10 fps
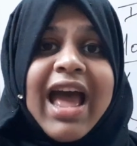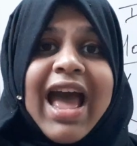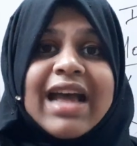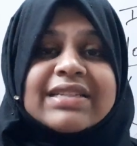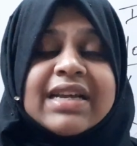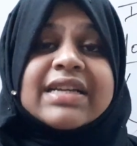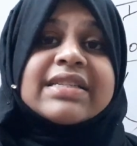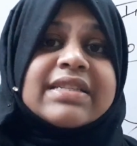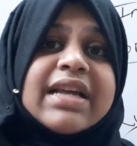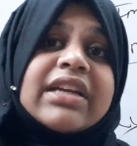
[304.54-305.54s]
has
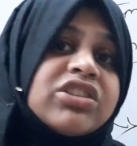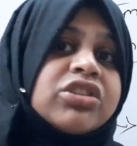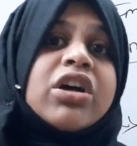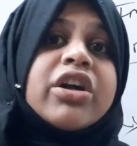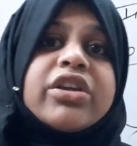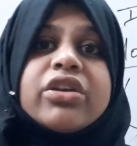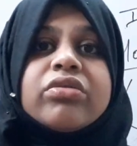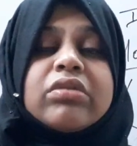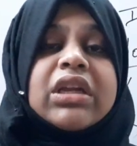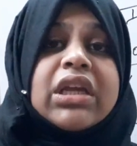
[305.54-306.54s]
such a
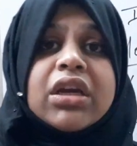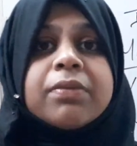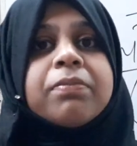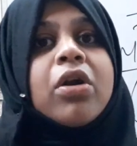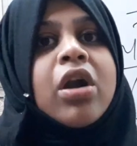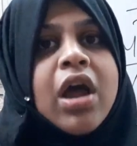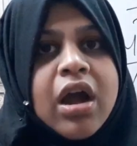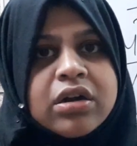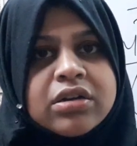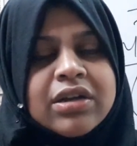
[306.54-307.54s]
unique
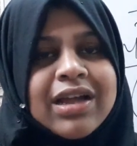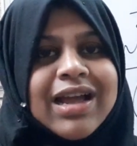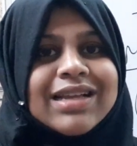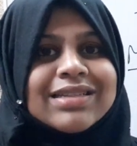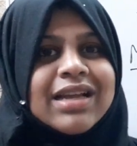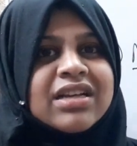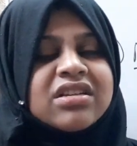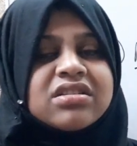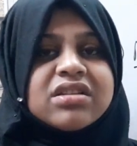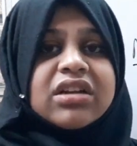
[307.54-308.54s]
product, has
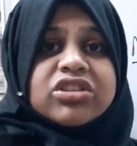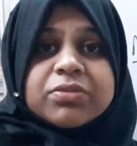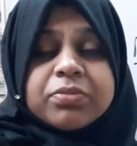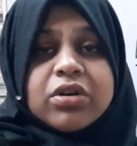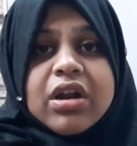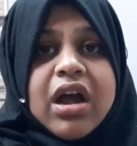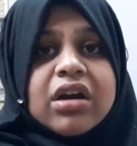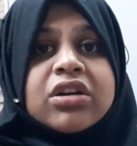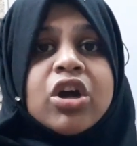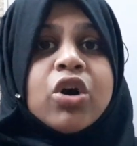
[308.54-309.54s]
such a product